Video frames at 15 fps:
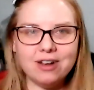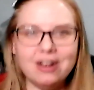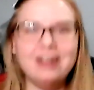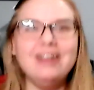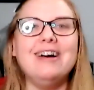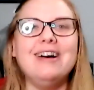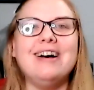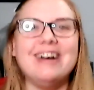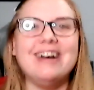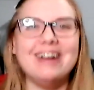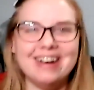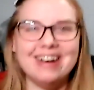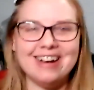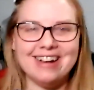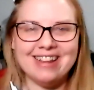You
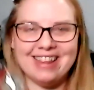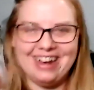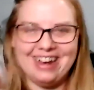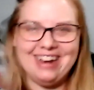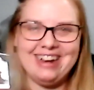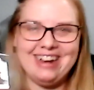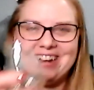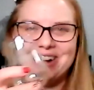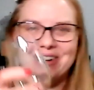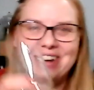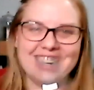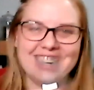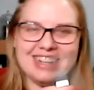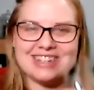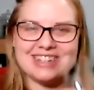just
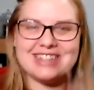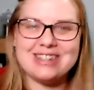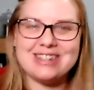walked into